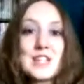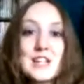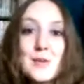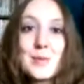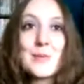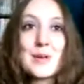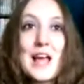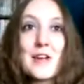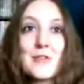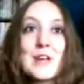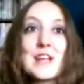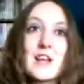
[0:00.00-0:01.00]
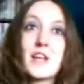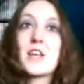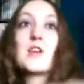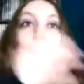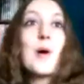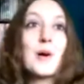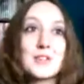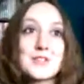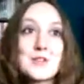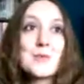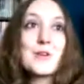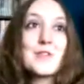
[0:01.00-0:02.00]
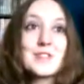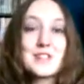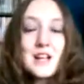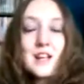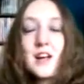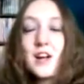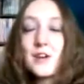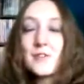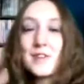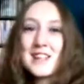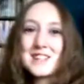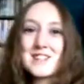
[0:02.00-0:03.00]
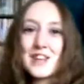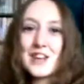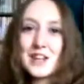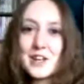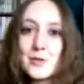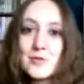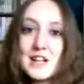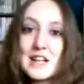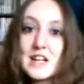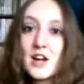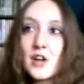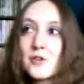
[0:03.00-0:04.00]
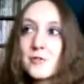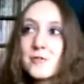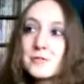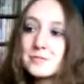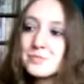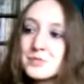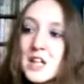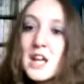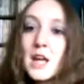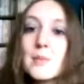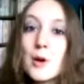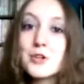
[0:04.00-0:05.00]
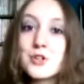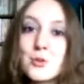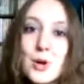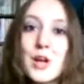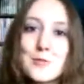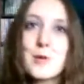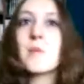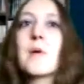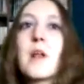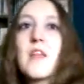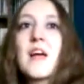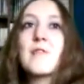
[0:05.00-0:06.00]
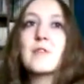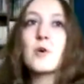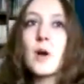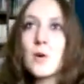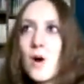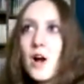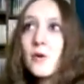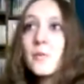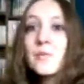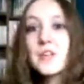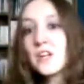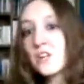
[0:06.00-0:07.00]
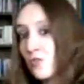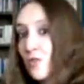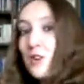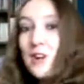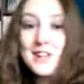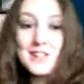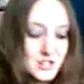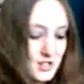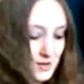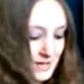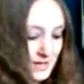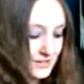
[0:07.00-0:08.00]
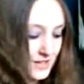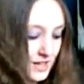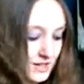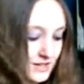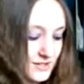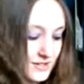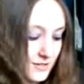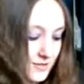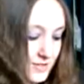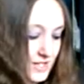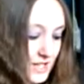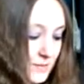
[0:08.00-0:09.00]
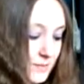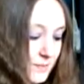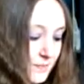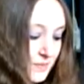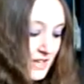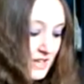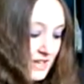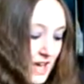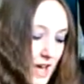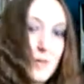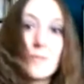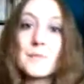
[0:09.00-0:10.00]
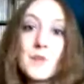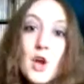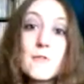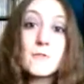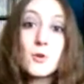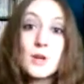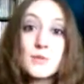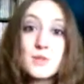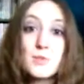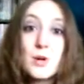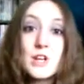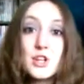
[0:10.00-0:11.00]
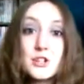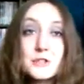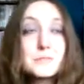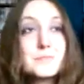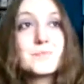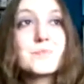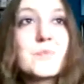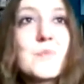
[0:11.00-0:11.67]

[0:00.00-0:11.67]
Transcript: with Cena becoming angry, and like, you know, Punk doing one of his, like, kind of, he hasn't done like a really kind of emotional kind of promo like that for quite a while. John Laurinaitis showing his colours, and obviously, yeah, overall it was a pretty good